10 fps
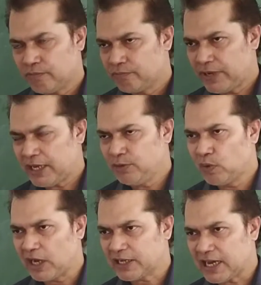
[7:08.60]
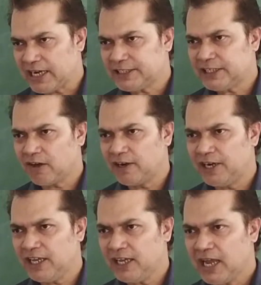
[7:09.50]
where you are connected
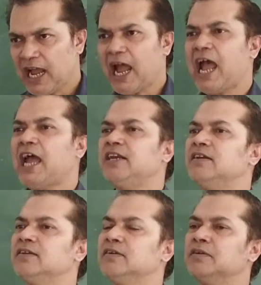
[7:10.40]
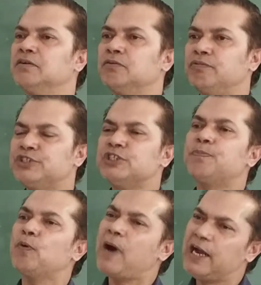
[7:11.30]
already and which is
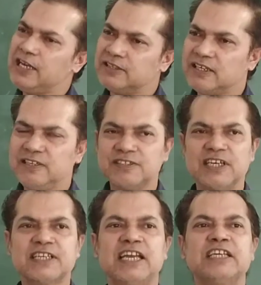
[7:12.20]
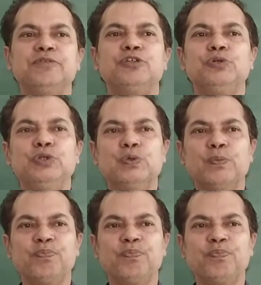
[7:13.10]
providing the internet connectivity to you.